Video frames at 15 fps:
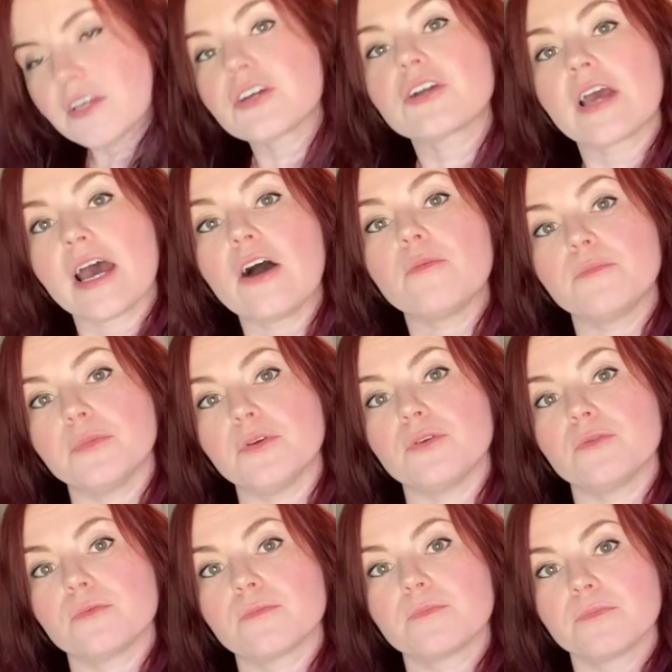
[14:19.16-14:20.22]
here to help you
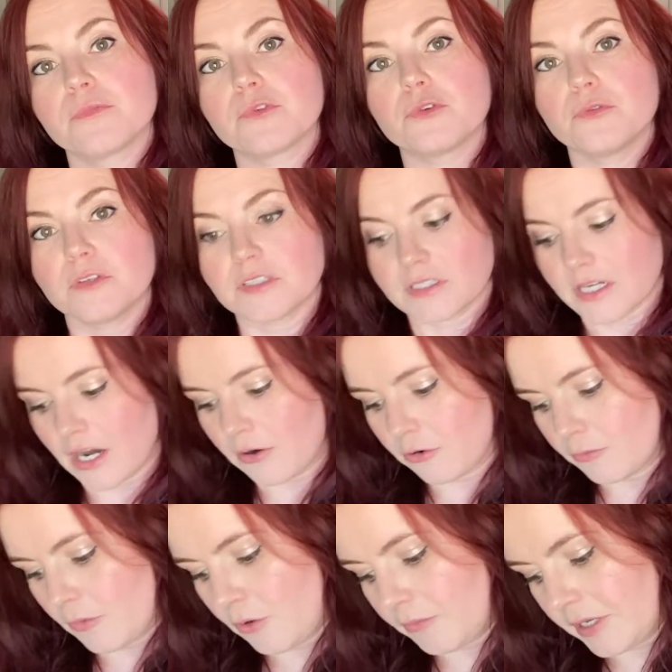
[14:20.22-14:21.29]
through this tower
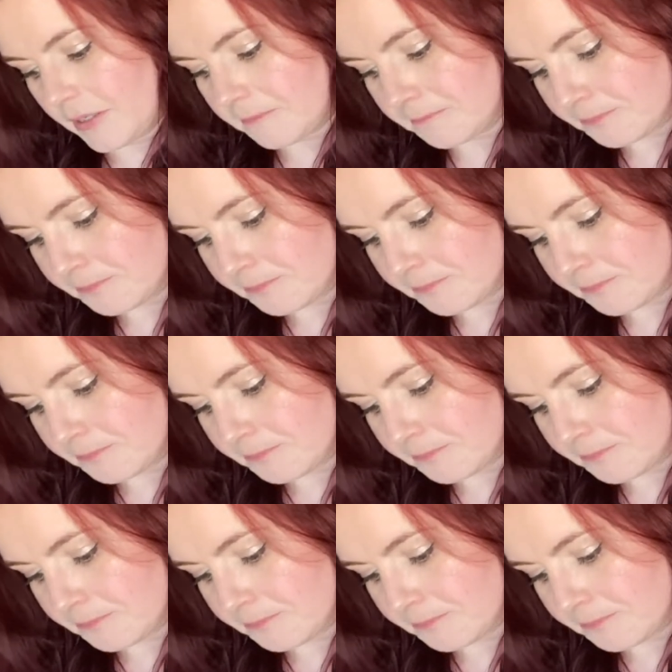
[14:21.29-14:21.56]
moment.